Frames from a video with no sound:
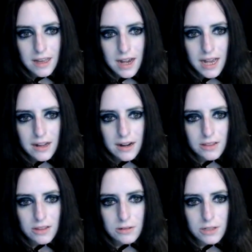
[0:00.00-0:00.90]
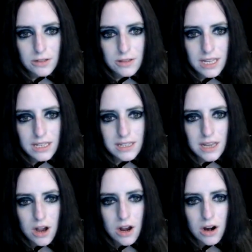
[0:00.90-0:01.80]
And those two things
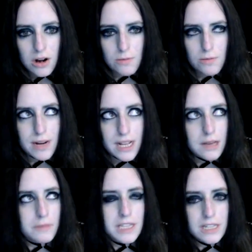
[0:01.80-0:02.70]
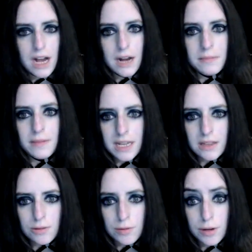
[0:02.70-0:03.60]
are really what's gotten me
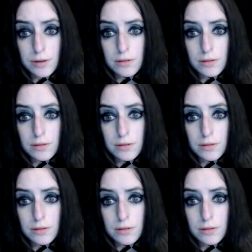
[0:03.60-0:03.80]
through.